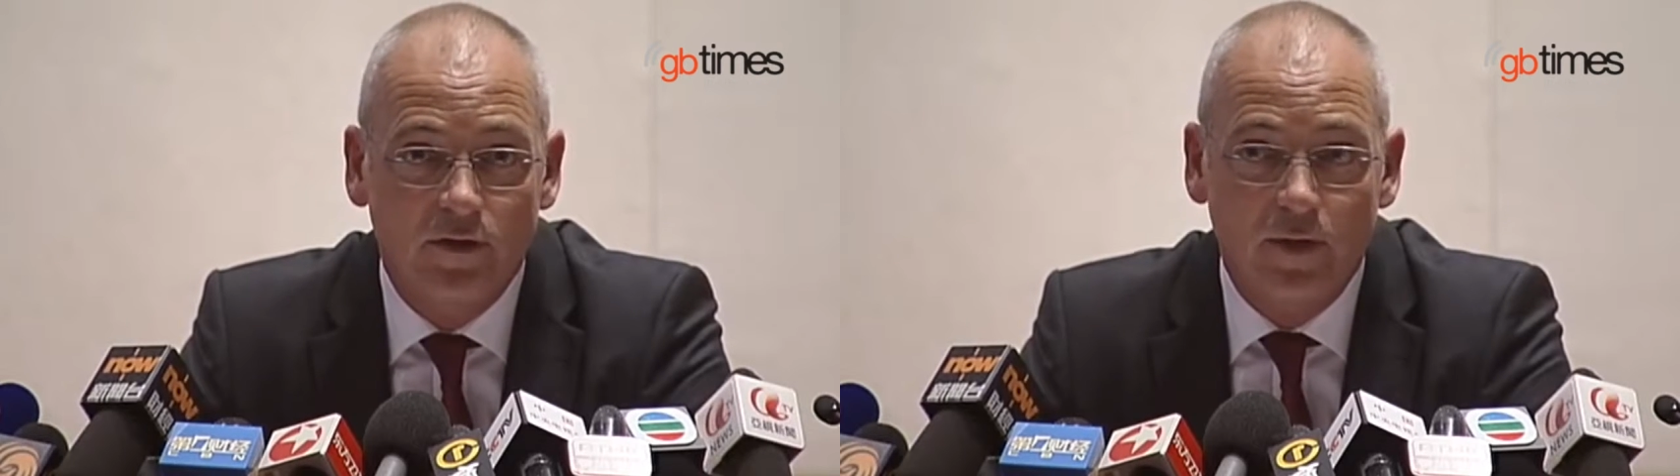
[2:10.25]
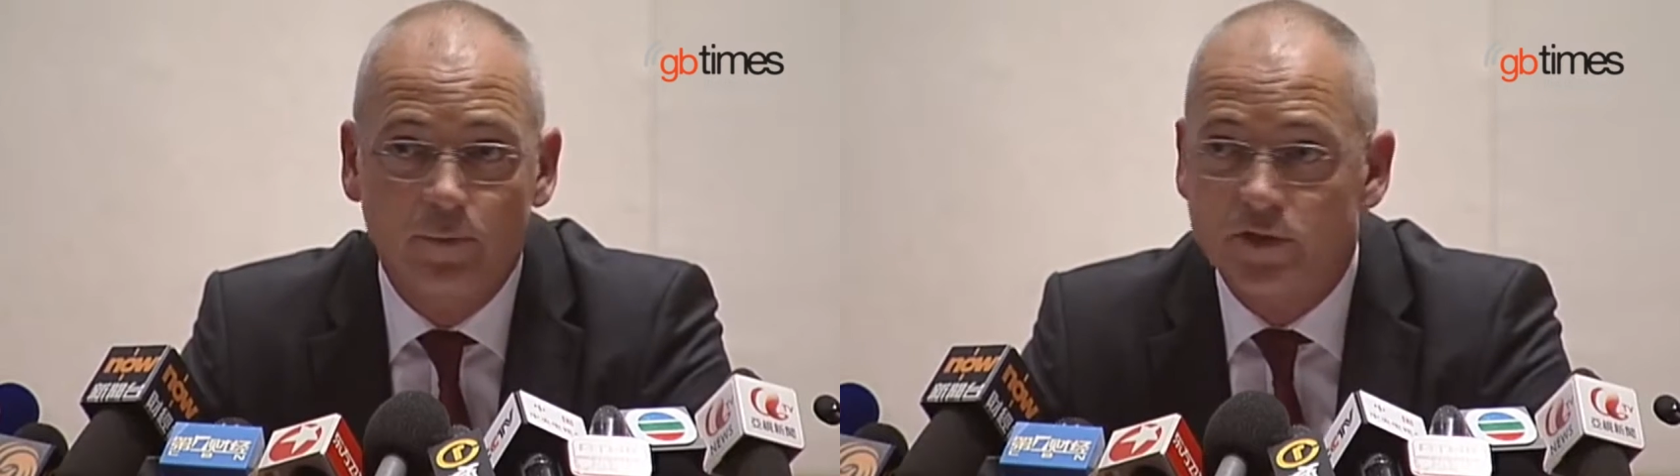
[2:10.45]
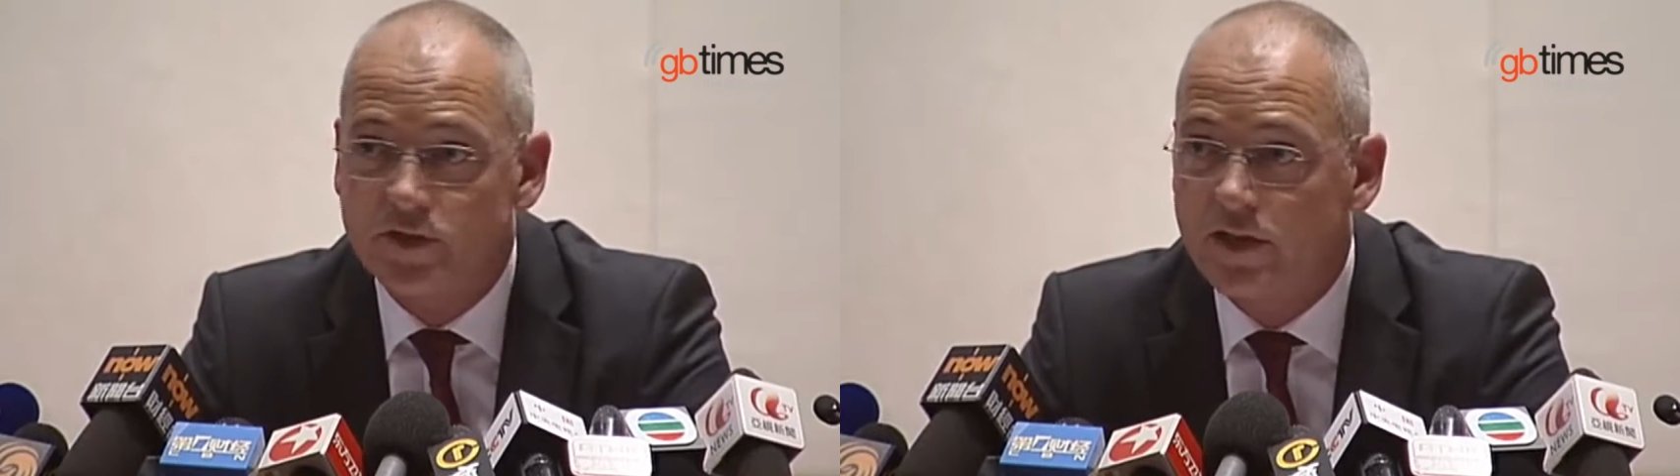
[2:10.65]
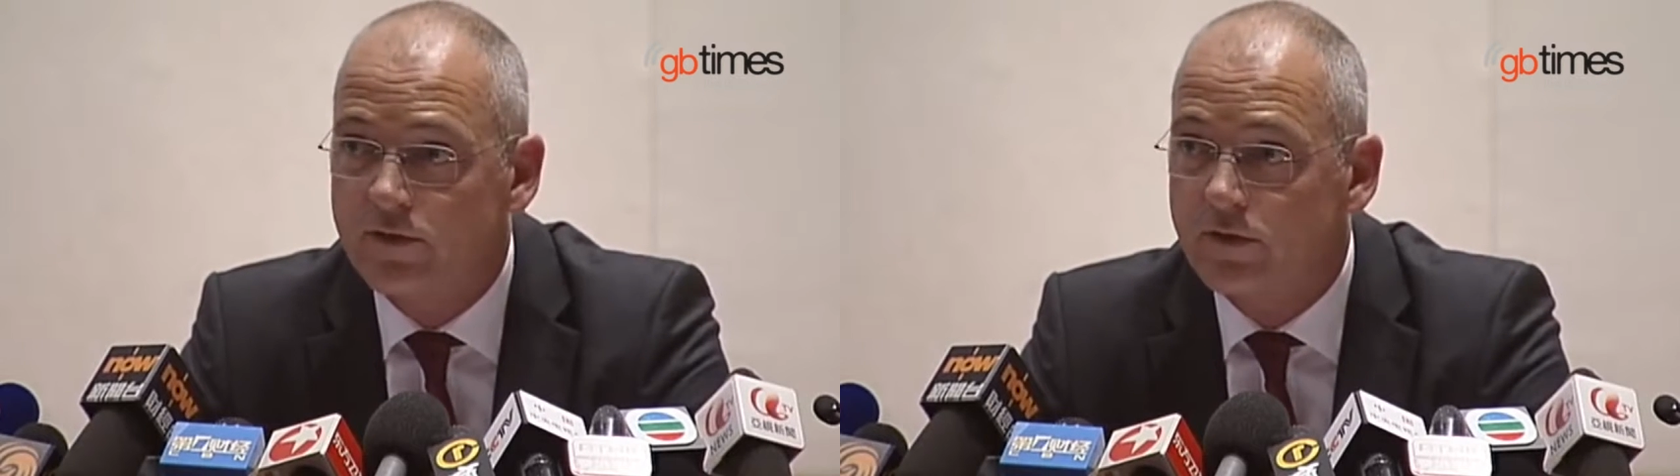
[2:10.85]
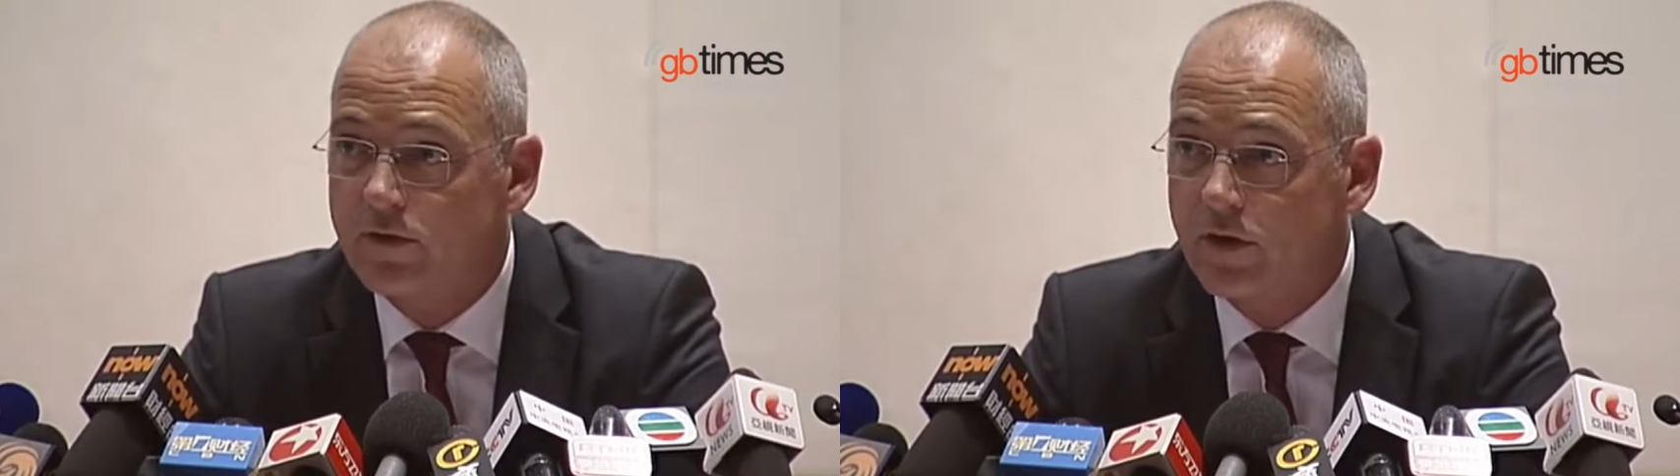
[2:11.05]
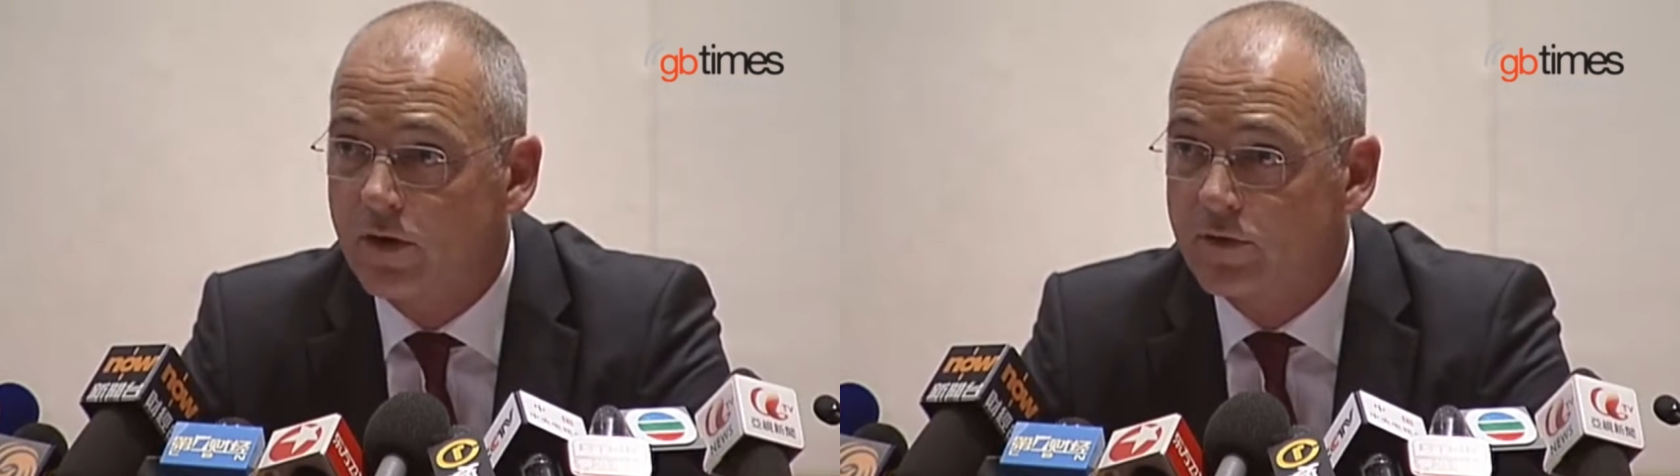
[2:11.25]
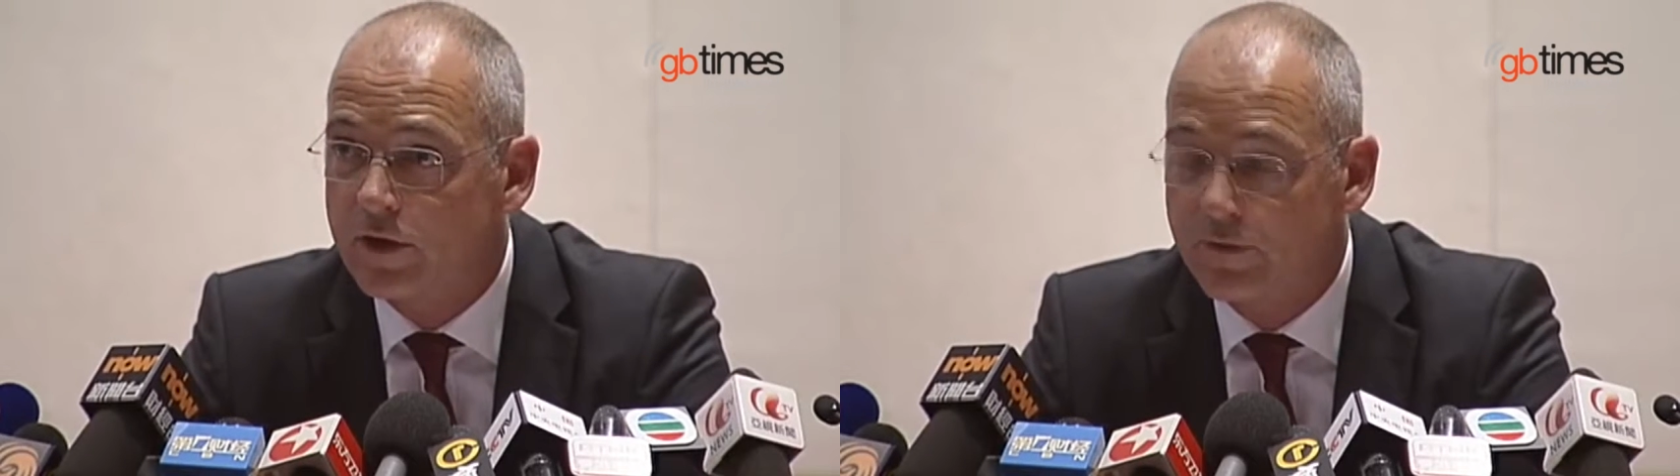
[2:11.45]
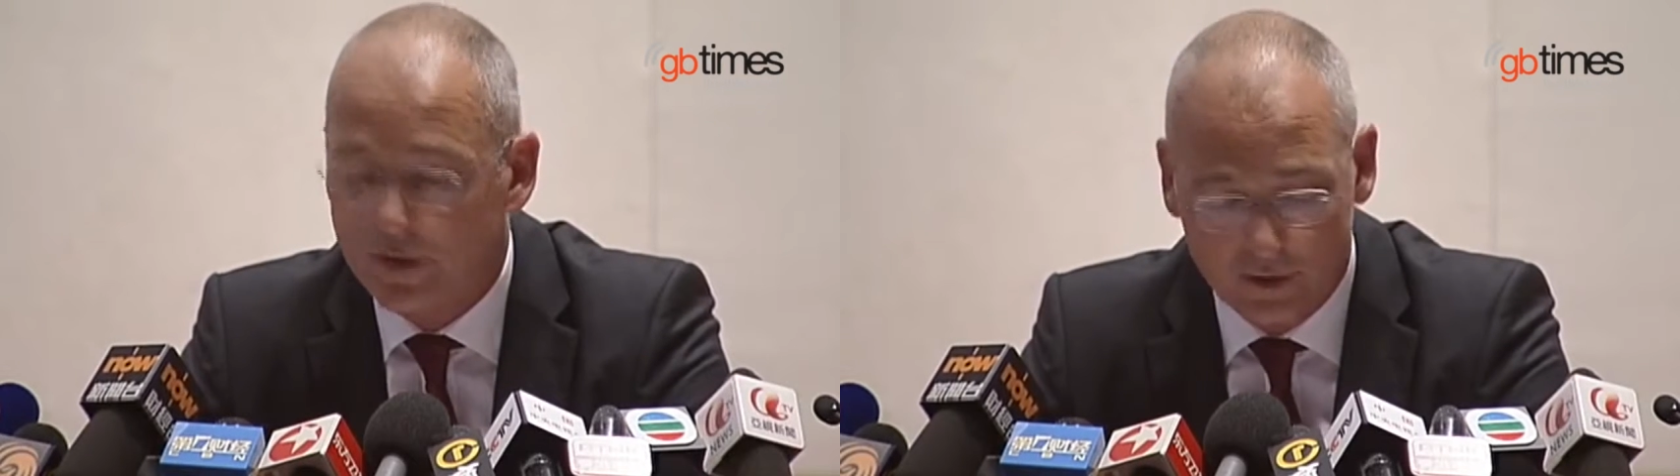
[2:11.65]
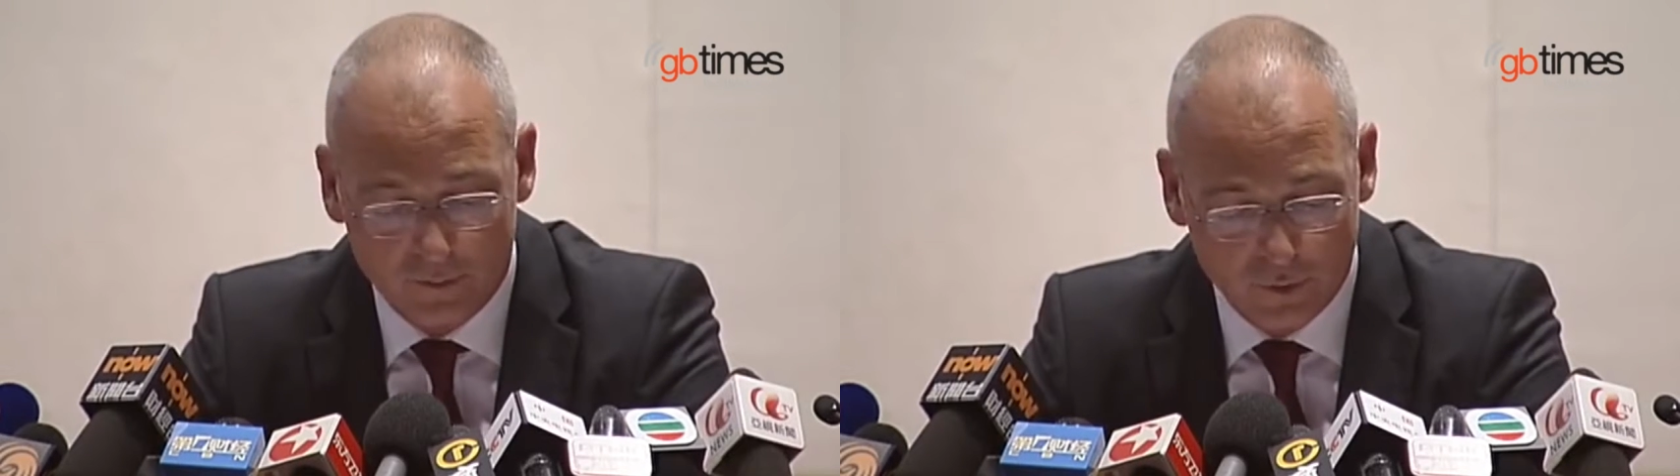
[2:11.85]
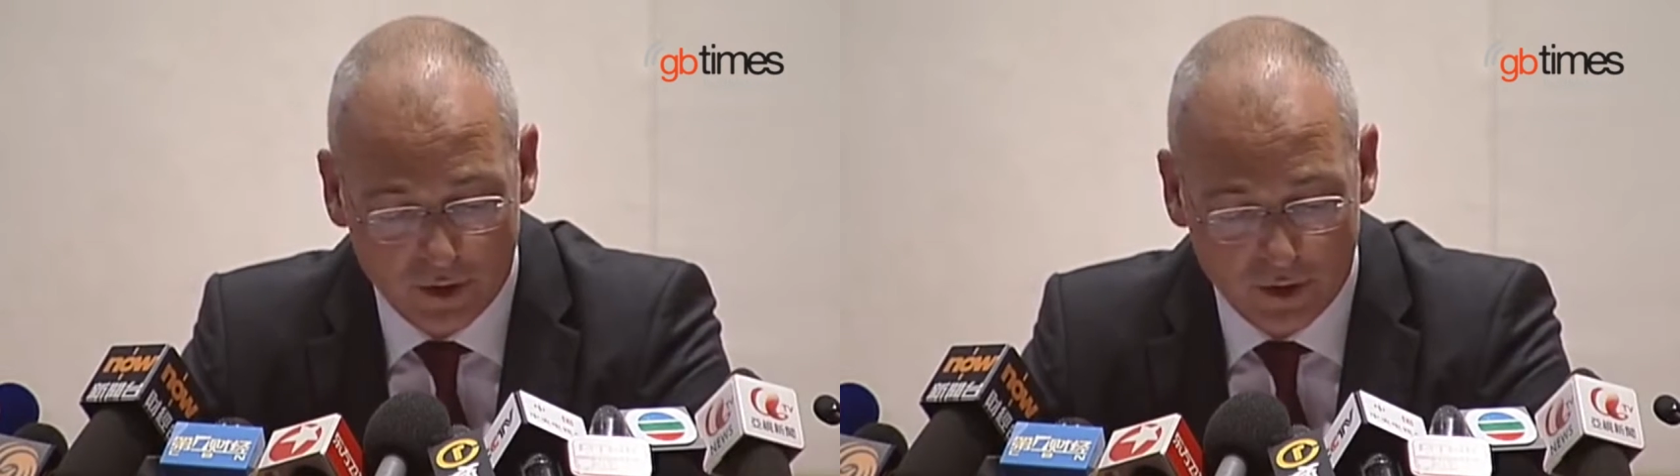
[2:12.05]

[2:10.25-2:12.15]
10% of the affected